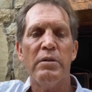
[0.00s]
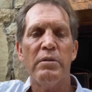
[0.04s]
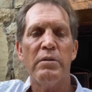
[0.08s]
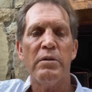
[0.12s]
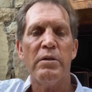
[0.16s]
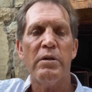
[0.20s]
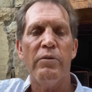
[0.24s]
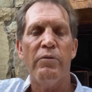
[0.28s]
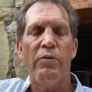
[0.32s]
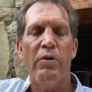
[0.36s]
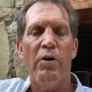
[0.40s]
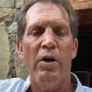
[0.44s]

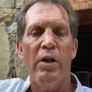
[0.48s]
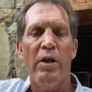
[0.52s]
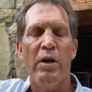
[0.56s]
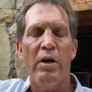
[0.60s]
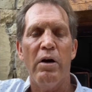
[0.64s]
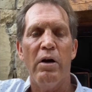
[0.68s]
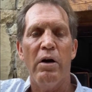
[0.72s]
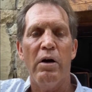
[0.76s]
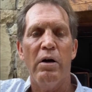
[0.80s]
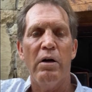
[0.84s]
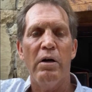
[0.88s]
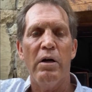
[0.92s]
converting
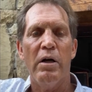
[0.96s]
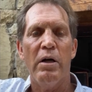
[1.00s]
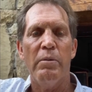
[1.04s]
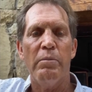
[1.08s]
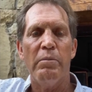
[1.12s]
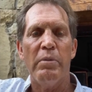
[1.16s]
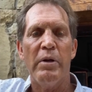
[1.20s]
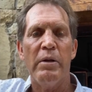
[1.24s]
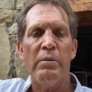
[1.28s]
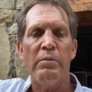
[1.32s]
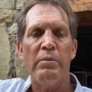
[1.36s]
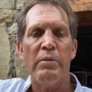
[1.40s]
our
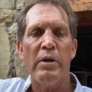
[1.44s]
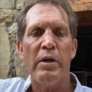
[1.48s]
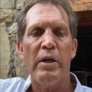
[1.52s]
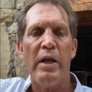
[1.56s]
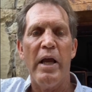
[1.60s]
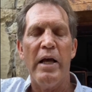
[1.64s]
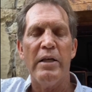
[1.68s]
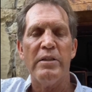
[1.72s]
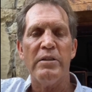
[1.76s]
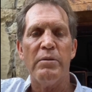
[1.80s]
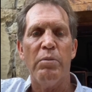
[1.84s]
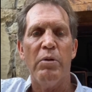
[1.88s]

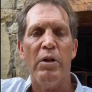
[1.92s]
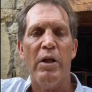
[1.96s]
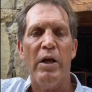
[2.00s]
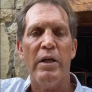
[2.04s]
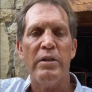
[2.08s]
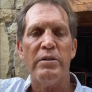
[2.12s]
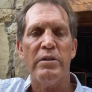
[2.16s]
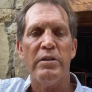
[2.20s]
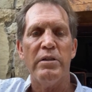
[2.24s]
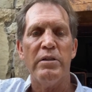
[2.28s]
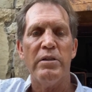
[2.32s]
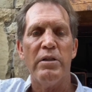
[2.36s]
gas
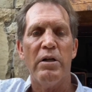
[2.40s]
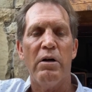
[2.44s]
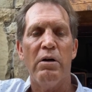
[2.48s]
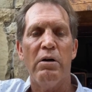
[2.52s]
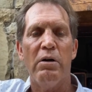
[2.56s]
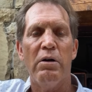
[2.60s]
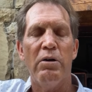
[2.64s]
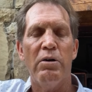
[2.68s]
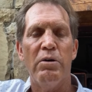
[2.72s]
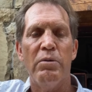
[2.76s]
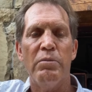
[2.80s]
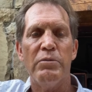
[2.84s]
appliances in our
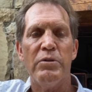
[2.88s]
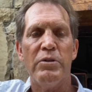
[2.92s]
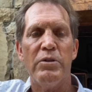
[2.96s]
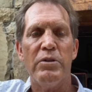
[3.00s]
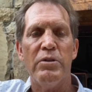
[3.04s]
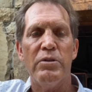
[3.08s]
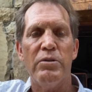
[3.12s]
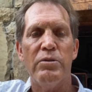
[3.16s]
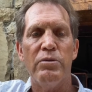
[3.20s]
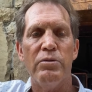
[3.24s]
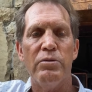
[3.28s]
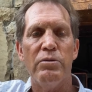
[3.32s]
homes
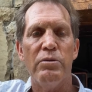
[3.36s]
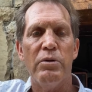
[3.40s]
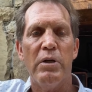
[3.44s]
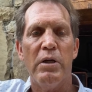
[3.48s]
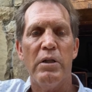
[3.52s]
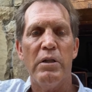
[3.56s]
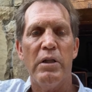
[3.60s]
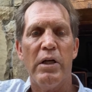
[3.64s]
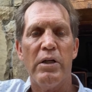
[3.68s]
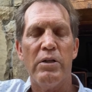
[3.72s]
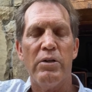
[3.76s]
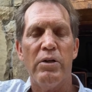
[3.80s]
to
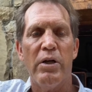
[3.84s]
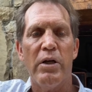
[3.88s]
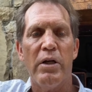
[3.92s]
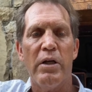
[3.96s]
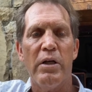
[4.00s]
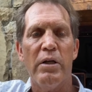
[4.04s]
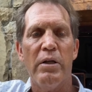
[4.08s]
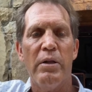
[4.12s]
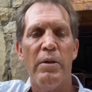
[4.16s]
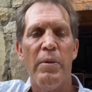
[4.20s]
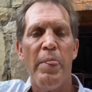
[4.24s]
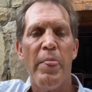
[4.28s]
electric,
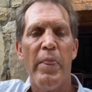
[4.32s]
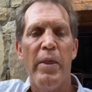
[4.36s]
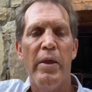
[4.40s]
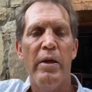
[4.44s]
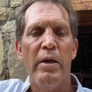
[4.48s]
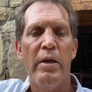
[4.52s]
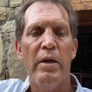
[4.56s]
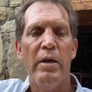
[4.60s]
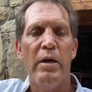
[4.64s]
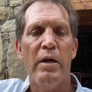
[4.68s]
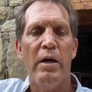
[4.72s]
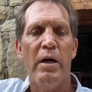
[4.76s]

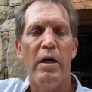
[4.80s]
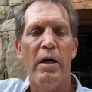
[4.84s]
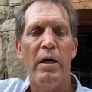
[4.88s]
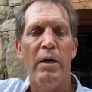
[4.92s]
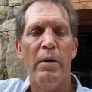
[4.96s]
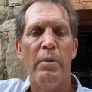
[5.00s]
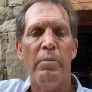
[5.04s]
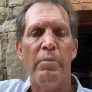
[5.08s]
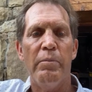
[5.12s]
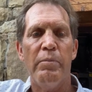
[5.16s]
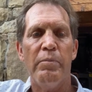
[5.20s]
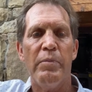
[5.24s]

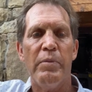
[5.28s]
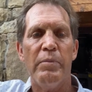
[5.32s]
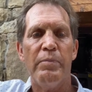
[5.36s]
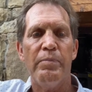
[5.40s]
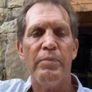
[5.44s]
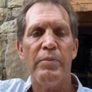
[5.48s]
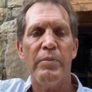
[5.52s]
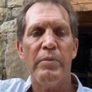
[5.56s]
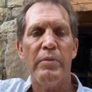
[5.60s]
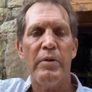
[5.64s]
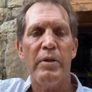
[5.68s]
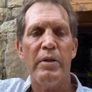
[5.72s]

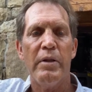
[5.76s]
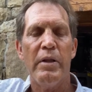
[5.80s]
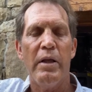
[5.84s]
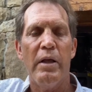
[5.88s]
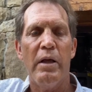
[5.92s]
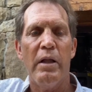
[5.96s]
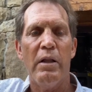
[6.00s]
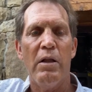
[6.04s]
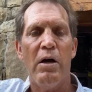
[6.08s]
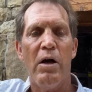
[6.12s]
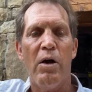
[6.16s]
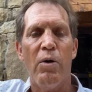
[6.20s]

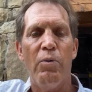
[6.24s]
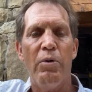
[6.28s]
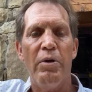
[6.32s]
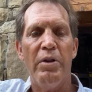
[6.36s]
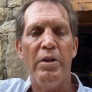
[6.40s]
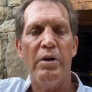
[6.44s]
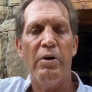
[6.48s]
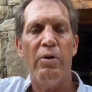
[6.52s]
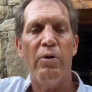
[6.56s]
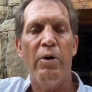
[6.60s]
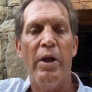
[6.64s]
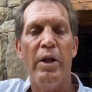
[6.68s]
along with
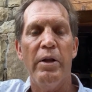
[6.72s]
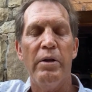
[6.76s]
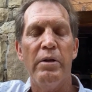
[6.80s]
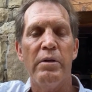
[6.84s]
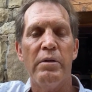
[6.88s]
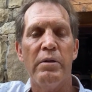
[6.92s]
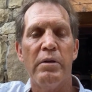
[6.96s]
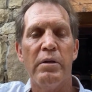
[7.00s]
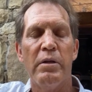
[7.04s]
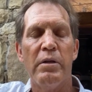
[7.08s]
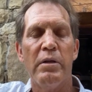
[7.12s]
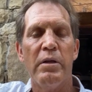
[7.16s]
the grid
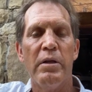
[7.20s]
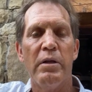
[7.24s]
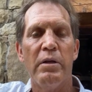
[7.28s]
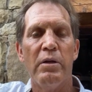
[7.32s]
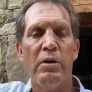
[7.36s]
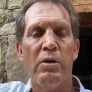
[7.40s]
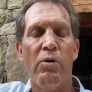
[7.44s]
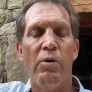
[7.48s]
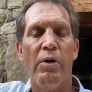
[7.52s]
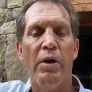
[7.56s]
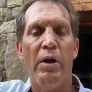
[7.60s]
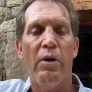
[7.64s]

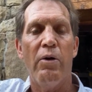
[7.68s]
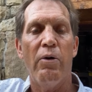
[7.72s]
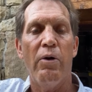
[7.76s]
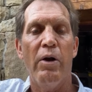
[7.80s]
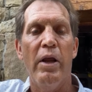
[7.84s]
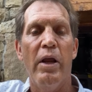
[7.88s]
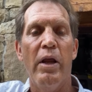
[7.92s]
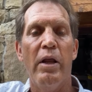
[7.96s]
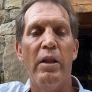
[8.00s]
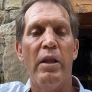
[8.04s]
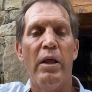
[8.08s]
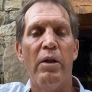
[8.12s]
going
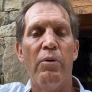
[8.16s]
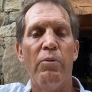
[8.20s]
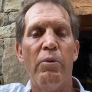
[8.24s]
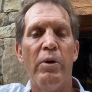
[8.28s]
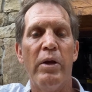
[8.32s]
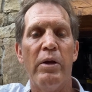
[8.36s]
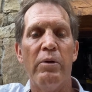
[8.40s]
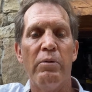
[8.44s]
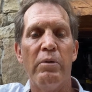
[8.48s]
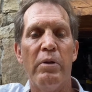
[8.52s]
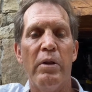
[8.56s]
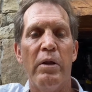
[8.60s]
green.
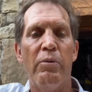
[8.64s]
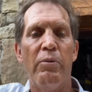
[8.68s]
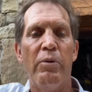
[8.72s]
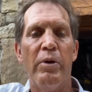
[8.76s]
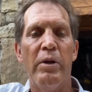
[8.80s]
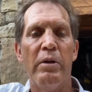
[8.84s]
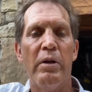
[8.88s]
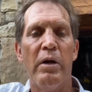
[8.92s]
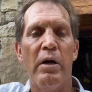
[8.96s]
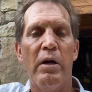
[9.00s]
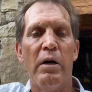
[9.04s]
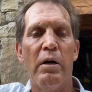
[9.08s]

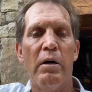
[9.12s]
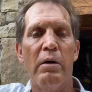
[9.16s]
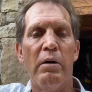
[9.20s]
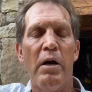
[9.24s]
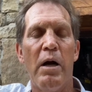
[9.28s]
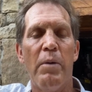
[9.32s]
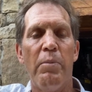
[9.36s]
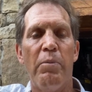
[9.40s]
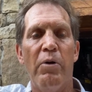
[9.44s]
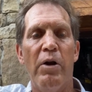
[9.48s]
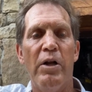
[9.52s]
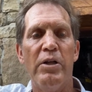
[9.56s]
Then our
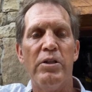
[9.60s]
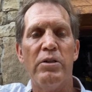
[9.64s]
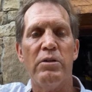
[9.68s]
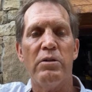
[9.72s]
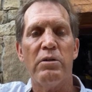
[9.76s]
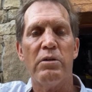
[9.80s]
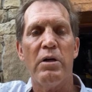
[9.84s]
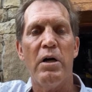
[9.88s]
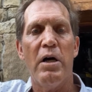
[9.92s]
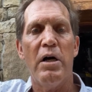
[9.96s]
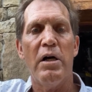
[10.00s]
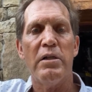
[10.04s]

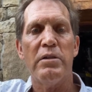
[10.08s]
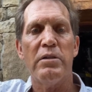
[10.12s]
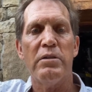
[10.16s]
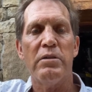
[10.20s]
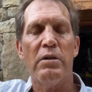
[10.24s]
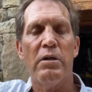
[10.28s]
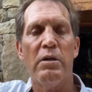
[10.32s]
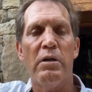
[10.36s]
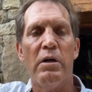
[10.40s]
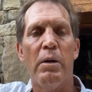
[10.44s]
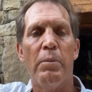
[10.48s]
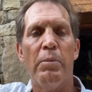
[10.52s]
operational costs,
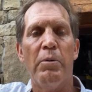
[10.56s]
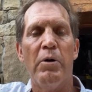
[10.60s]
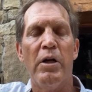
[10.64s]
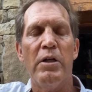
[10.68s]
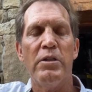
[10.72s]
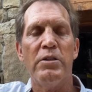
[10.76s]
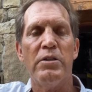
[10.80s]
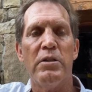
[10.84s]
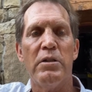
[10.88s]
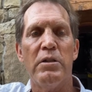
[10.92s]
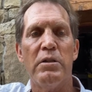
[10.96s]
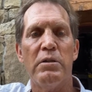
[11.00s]
our
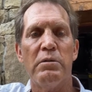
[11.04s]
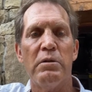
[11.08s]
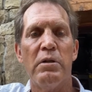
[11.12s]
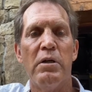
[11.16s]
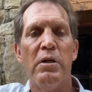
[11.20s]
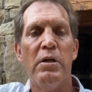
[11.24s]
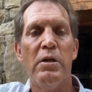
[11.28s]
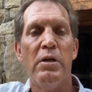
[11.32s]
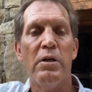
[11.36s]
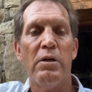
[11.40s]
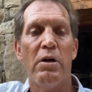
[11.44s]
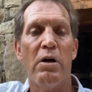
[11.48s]
operational
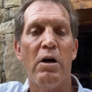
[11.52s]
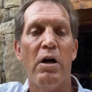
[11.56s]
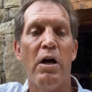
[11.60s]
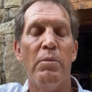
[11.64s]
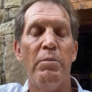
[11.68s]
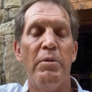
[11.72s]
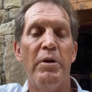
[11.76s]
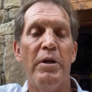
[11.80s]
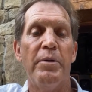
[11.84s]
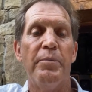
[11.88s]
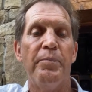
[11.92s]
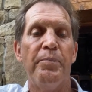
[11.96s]

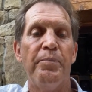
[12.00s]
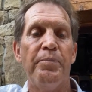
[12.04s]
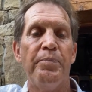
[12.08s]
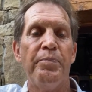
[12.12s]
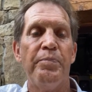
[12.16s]
carbon